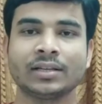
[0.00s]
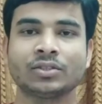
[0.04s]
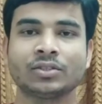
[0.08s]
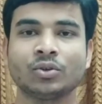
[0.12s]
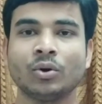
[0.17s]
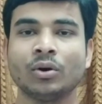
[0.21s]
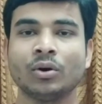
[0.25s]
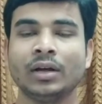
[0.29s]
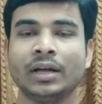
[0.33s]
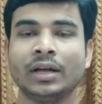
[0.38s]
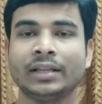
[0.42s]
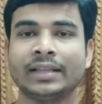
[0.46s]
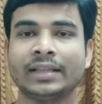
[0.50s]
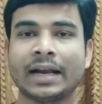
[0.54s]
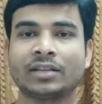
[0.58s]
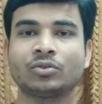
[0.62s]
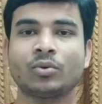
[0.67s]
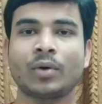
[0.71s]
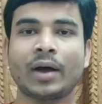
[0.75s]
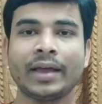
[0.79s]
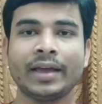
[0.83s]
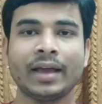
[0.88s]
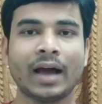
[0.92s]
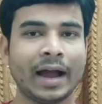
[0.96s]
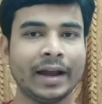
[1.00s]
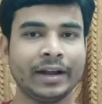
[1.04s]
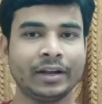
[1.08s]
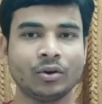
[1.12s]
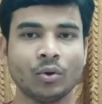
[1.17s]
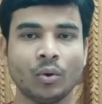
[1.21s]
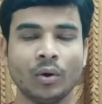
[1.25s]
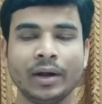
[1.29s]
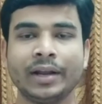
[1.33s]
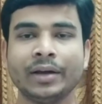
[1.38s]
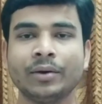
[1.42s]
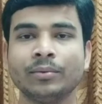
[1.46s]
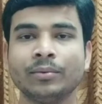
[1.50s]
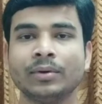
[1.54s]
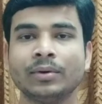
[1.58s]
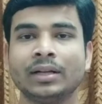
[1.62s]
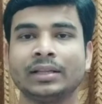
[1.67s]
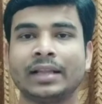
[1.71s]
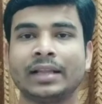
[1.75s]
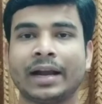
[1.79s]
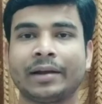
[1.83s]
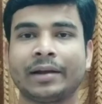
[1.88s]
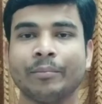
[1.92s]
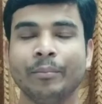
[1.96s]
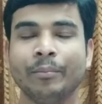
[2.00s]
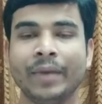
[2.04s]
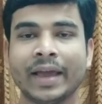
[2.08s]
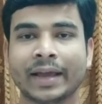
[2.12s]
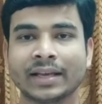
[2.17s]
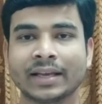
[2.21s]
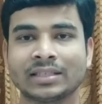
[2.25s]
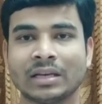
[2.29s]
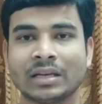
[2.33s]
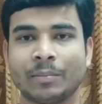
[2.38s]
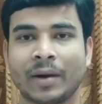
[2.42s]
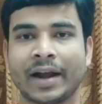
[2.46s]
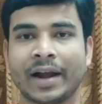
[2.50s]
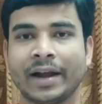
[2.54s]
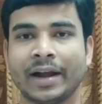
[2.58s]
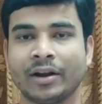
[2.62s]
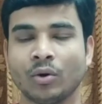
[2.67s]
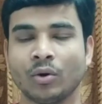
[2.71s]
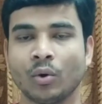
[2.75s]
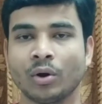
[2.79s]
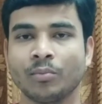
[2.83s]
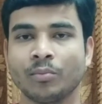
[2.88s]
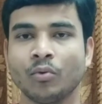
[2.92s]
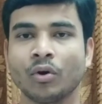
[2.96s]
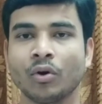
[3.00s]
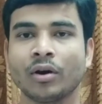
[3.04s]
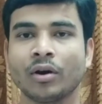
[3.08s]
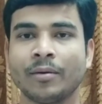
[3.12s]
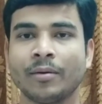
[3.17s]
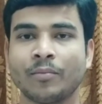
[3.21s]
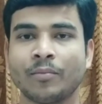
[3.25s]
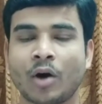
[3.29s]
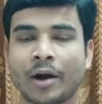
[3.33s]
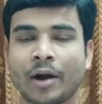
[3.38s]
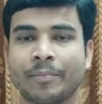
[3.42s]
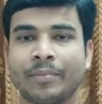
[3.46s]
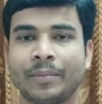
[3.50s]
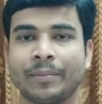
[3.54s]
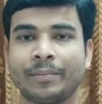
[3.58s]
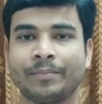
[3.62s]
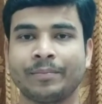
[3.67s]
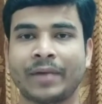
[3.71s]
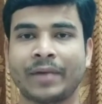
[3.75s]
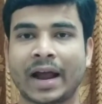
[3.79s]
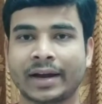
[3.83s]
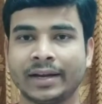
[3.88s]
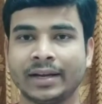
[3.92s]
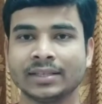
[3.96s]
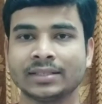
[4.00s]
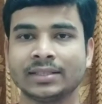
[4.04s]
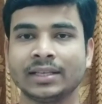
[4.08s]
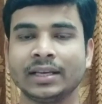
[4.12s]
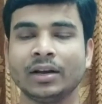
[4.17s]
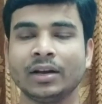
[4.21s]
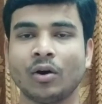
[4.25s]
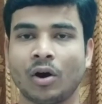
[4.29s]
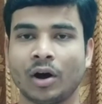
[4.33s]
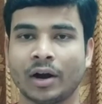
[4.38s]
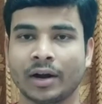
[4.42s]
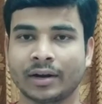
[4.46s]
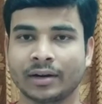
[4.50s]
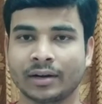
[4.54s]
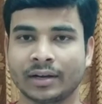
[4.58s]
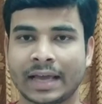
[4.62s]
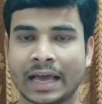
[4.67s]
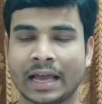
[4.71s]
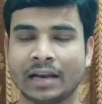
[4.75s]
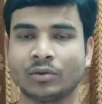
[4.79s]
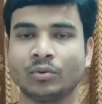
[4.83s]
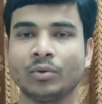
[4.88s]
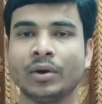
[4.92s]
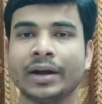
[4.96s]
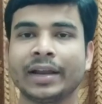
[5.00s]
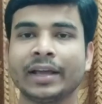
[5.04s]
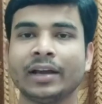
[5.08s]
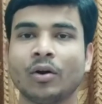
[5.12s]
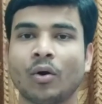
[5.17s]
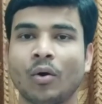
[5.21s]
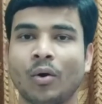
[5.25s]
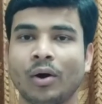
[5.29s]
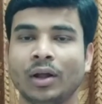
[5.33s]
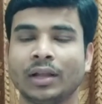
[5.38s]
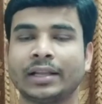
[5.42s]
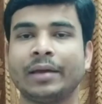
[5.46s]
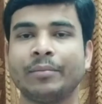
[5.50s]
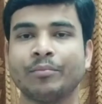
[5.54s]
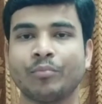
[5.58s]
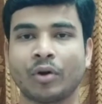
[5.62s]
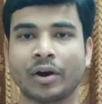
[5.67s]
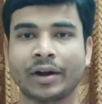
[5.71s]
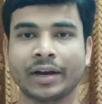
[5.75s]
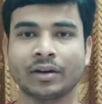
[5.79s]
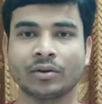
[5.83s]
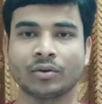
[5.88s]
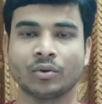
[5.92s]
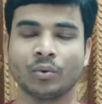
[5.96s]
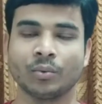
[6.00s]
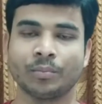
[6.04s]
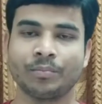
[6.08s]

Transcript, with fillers: So that's why I told you that make a separate notebook for practicing or calculating all the important